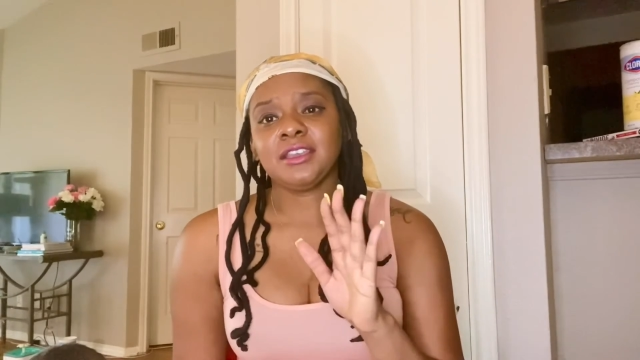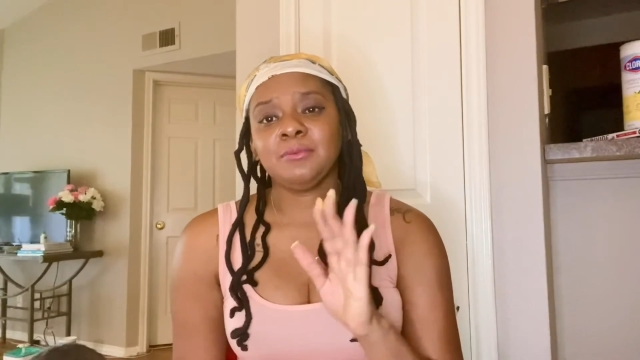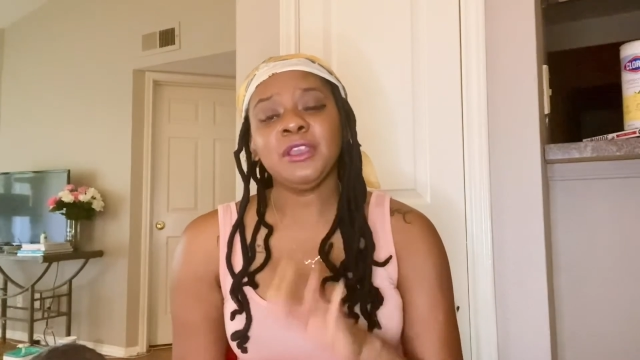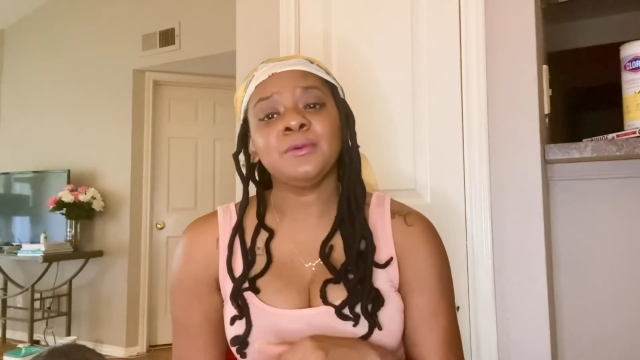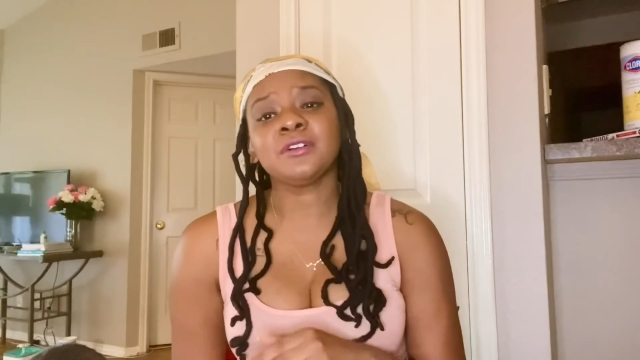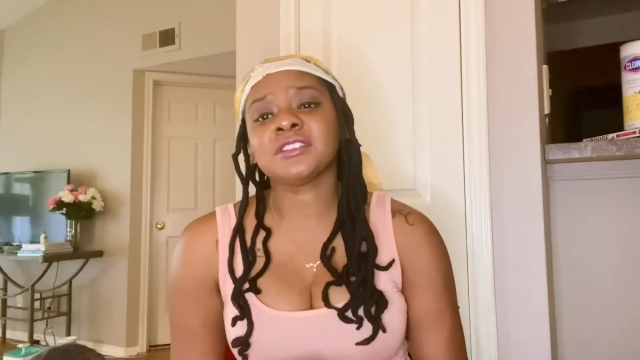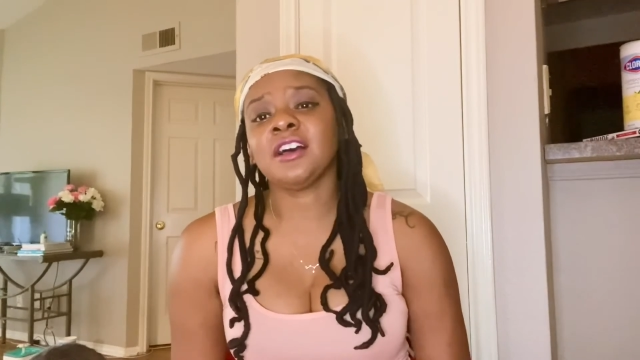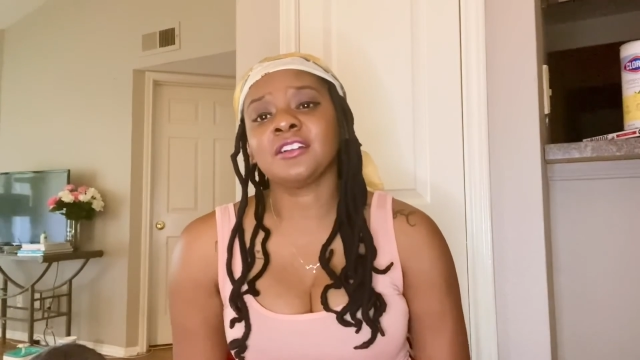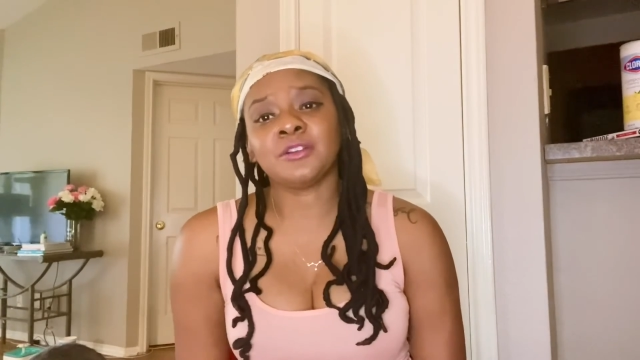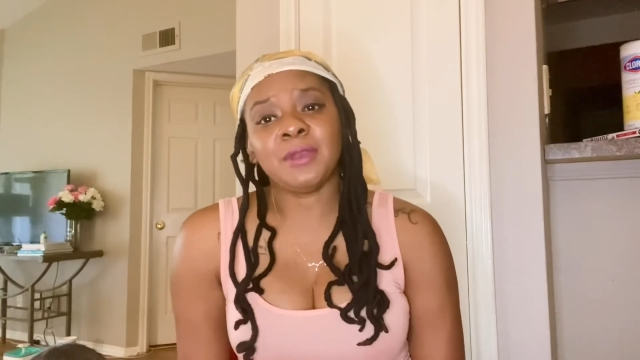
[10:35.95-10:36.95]
people gonna
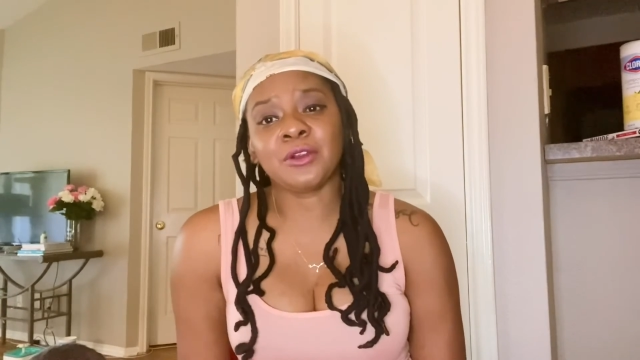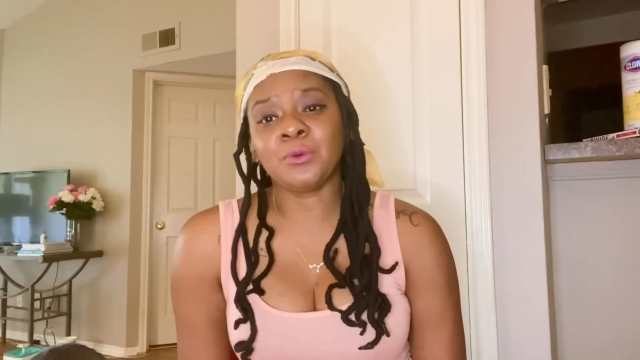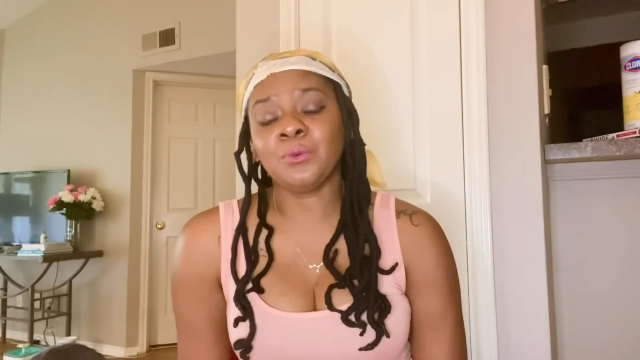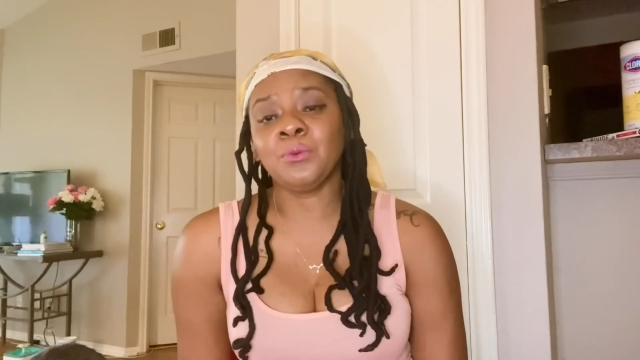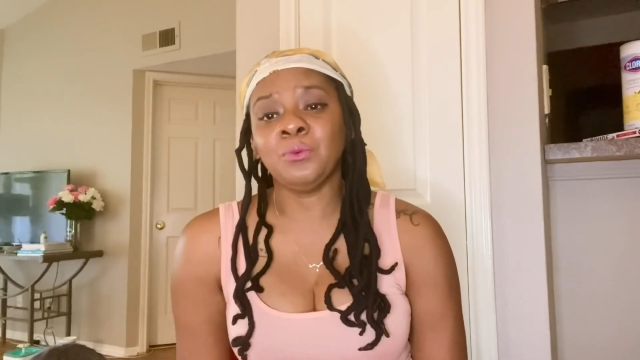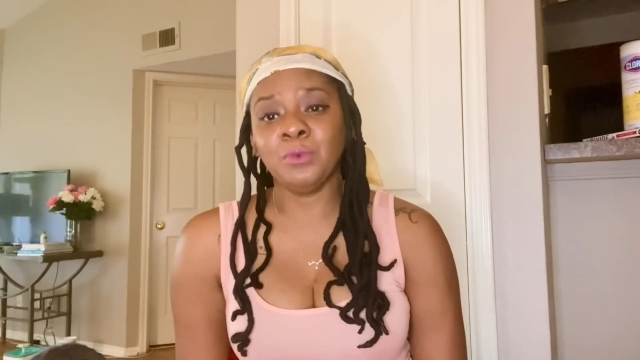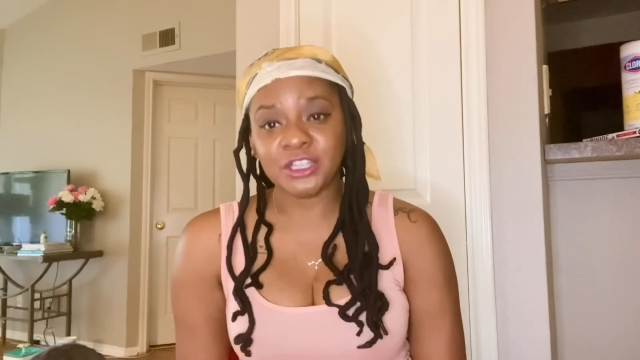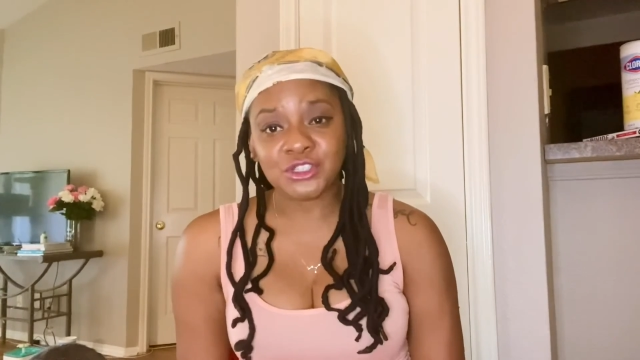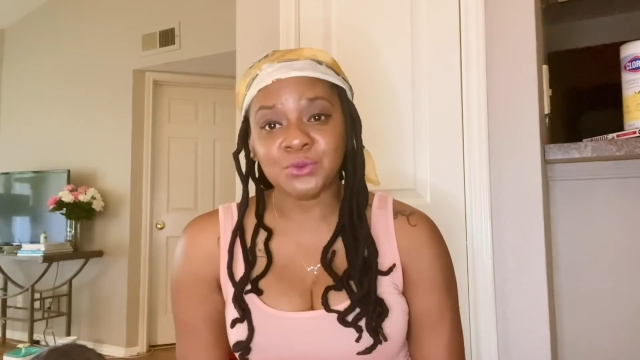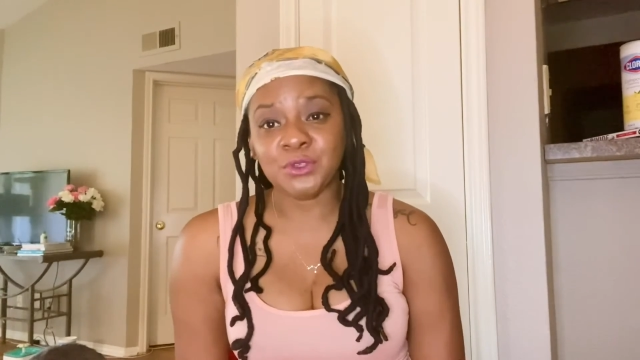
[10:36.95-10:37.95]
talk no matter
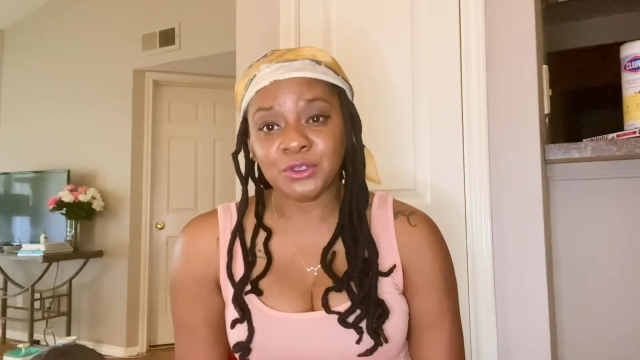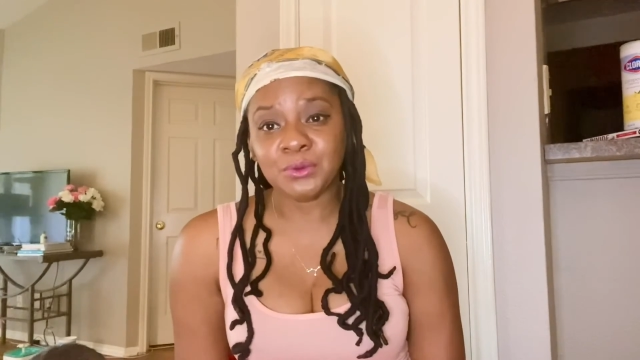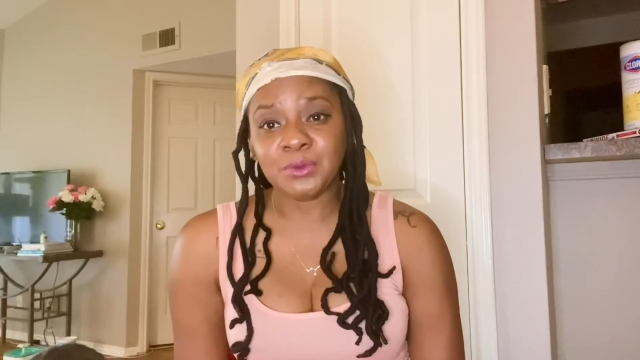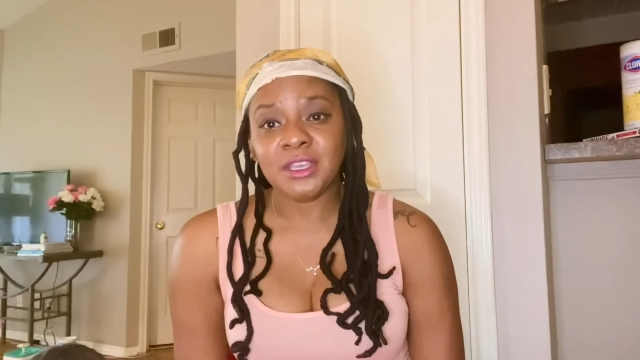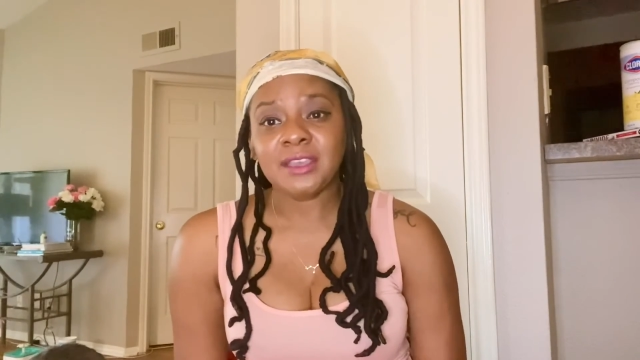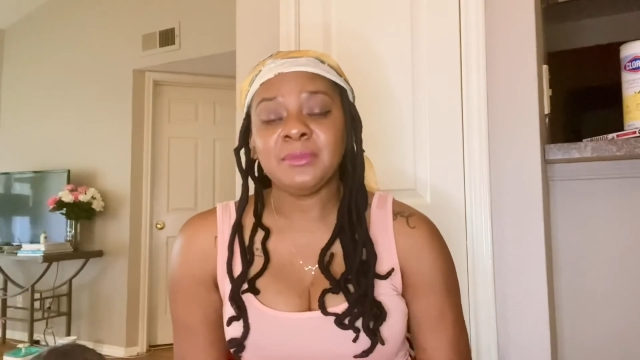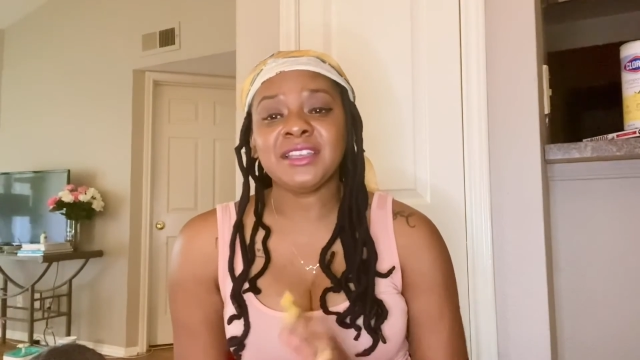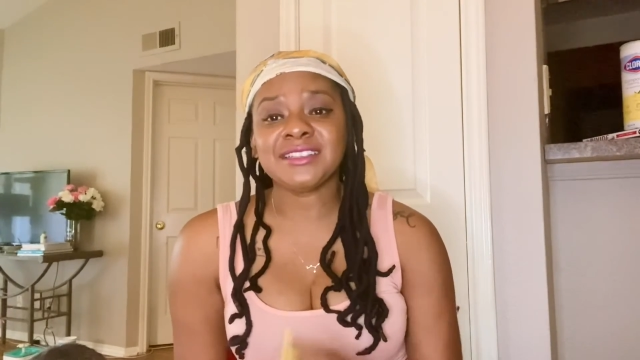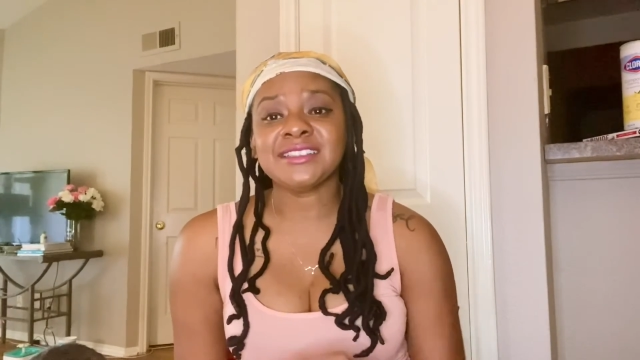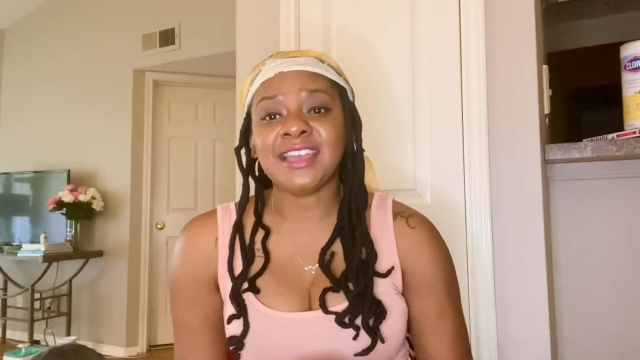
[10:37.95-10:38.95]
what you do,
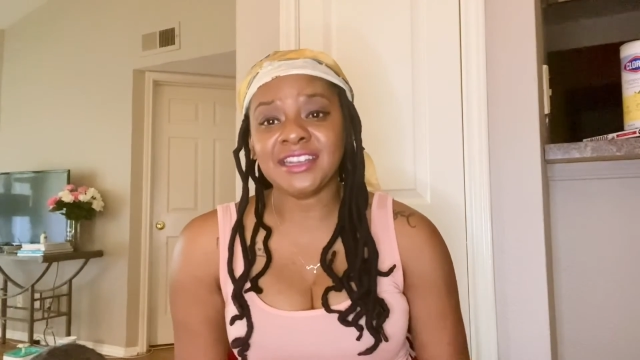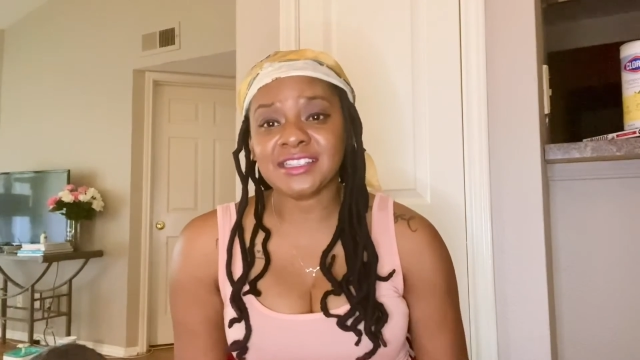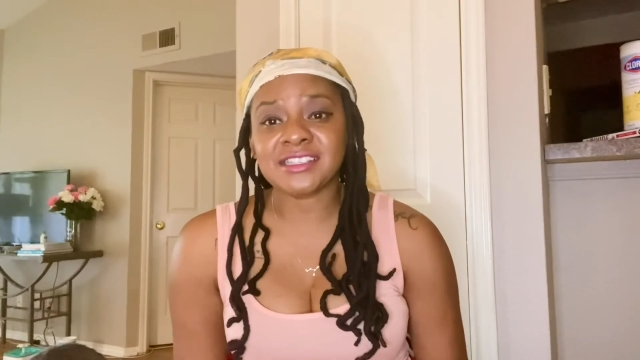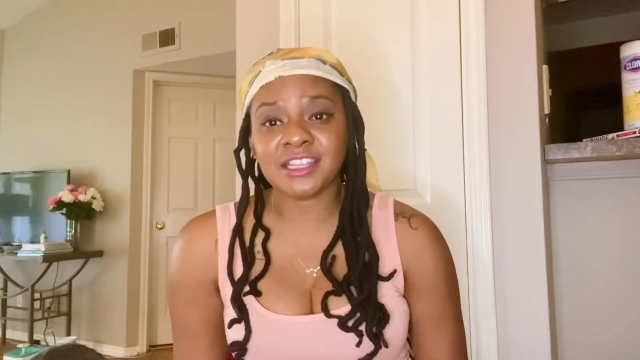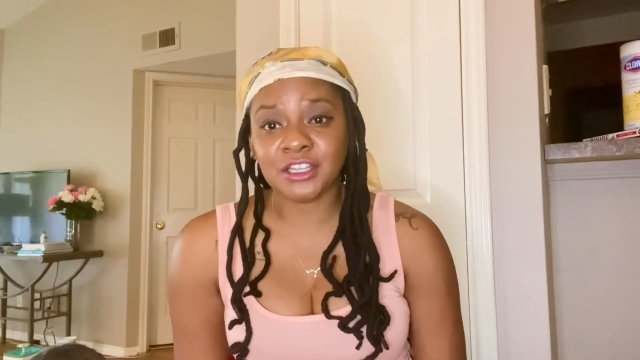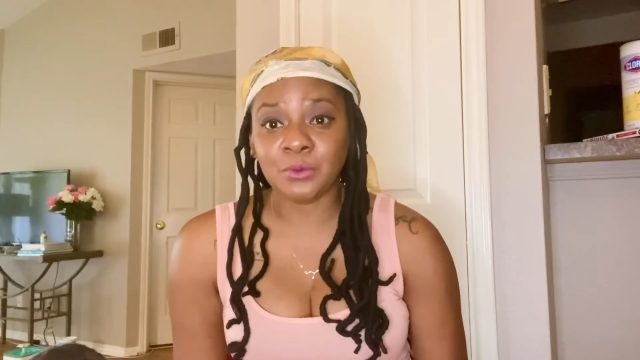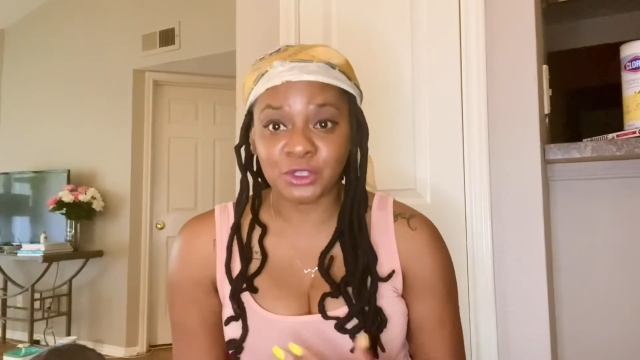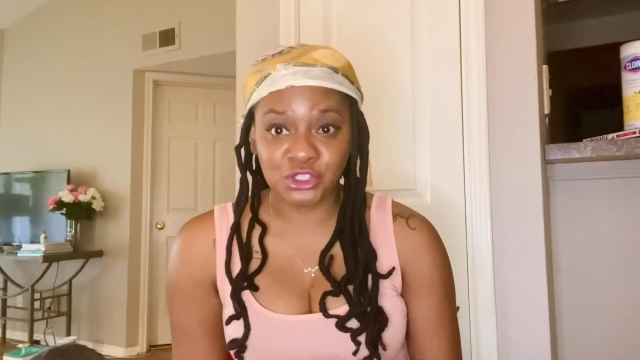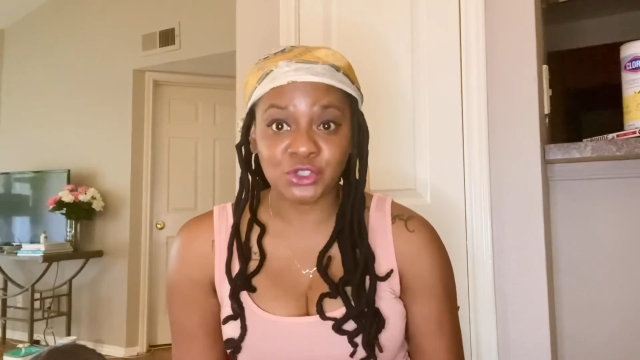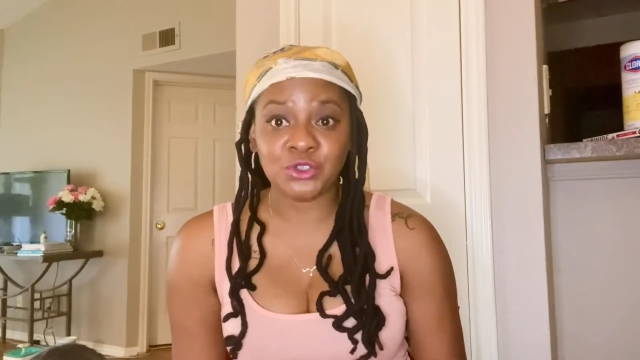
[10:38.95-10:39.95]
because it's not necessarily
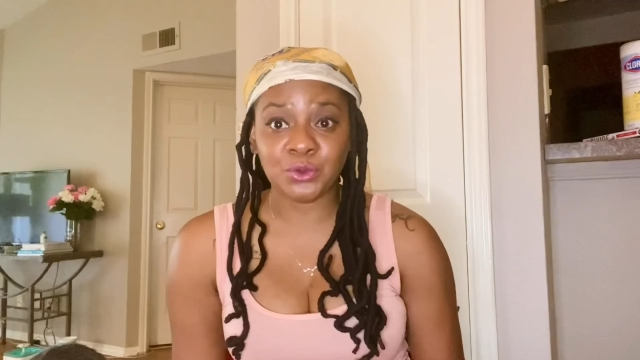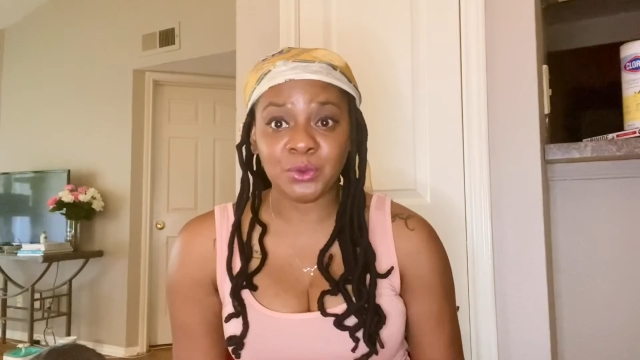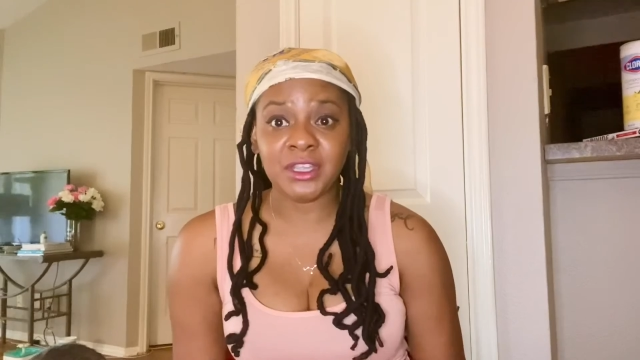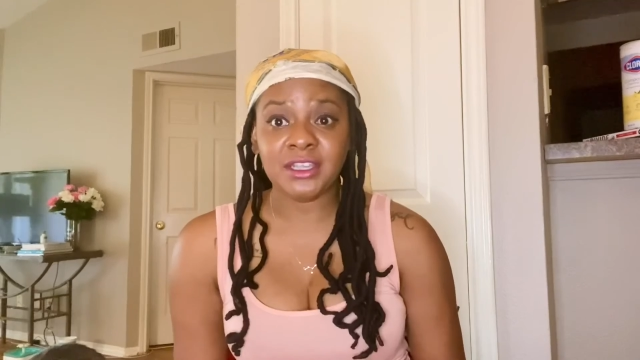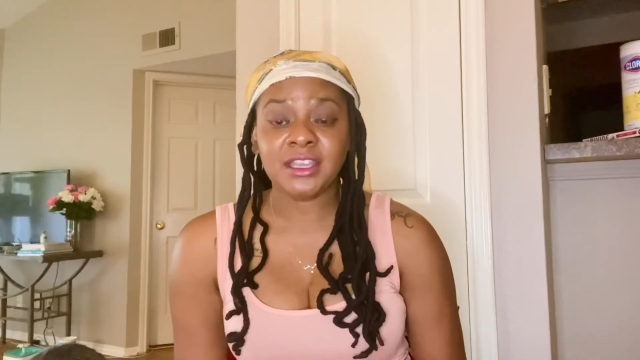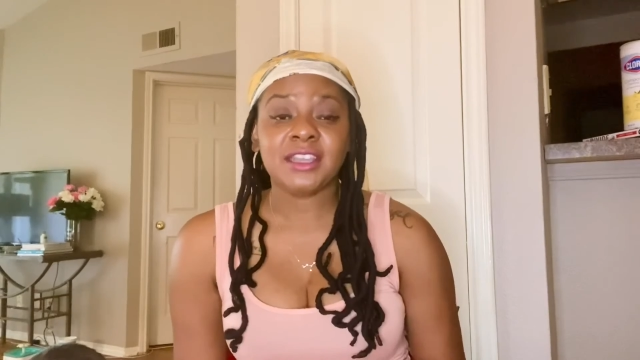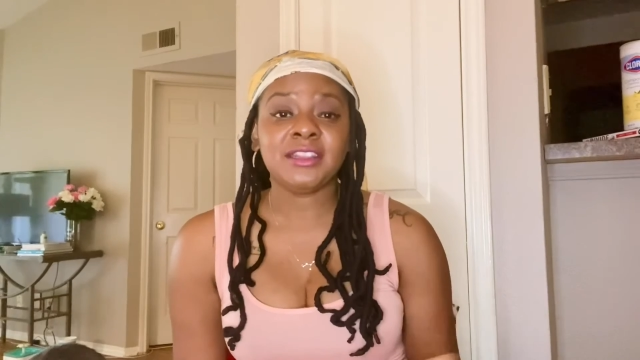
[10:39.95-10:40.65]
what you're doing.